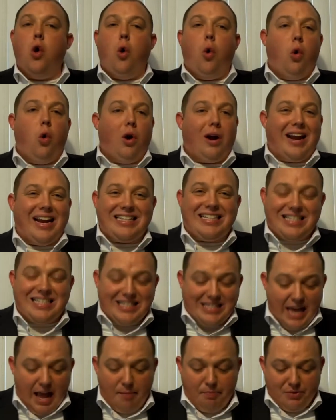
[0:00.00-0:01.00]
or
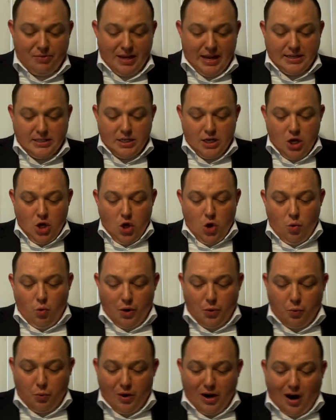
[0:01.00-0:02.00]
accept it
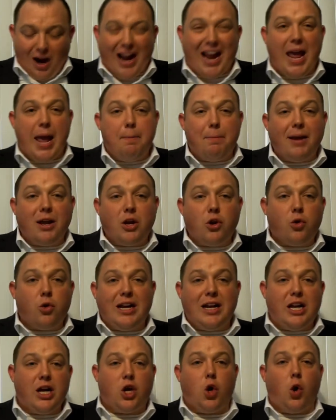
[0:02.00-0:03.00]
when we are
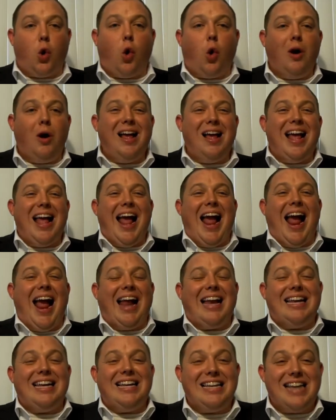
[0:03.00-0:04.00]
hypocritical
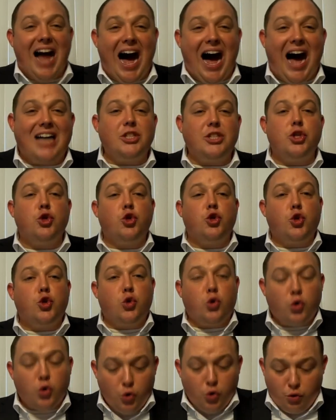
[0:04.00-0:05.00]
and not
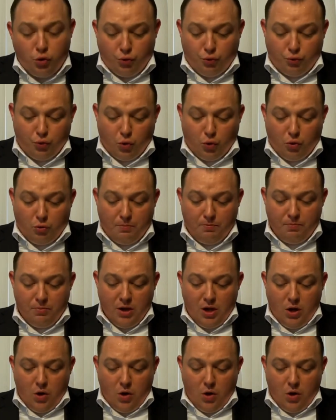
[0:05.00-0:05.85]
truthful